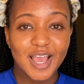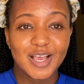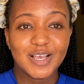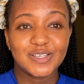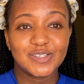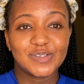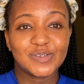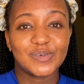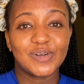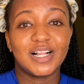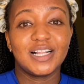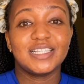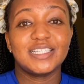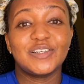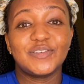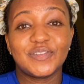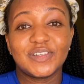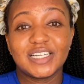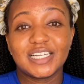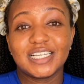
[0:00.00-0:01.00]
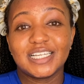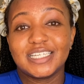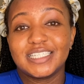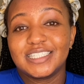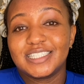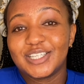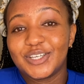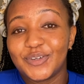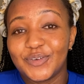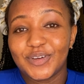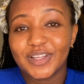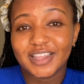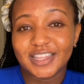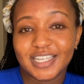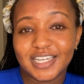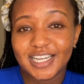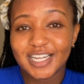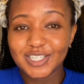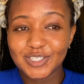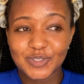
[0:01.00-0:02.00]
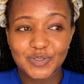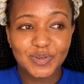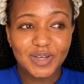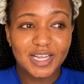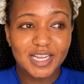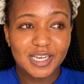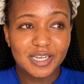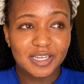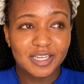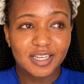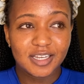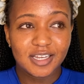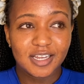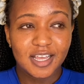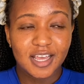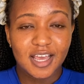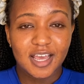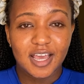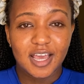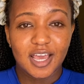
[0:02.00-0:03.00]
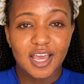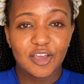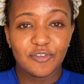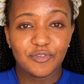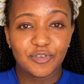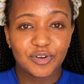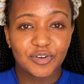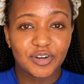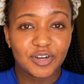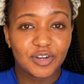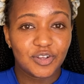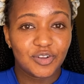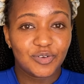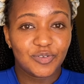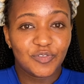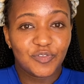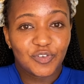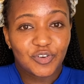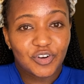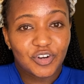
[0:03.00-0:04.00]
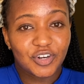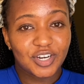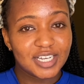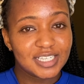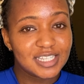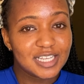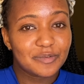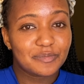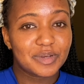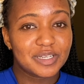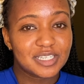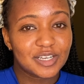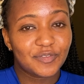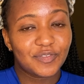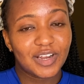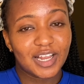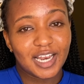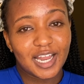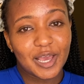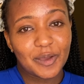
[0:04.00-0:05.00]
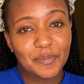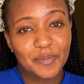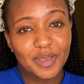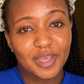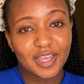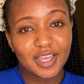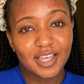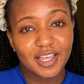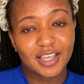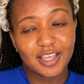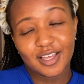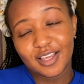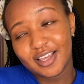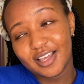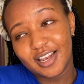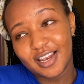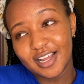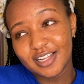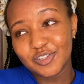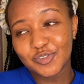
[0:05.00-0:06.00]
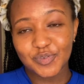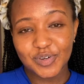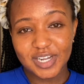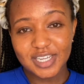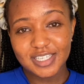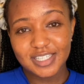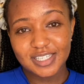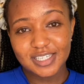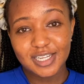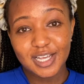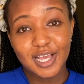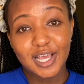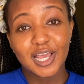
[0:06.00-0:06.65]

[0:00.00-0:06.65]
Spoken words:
So I'll definitely see you in the next one. If you're a resting butterfly like me, let's rest.